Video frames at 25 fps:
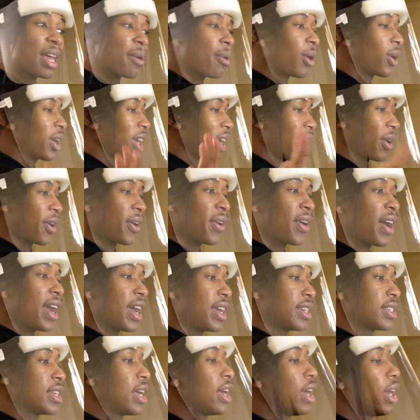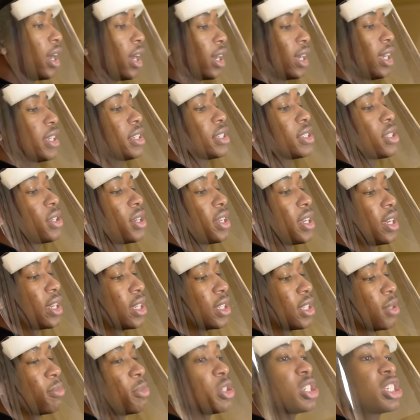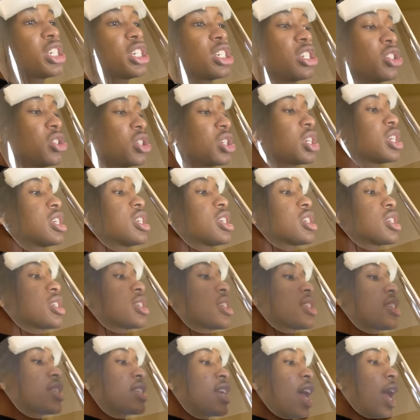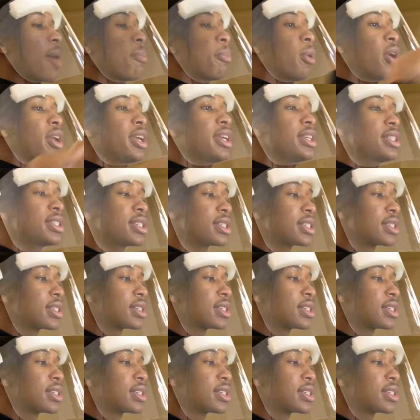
Okay, great. Okay, so here's the machine. You can just tap on it.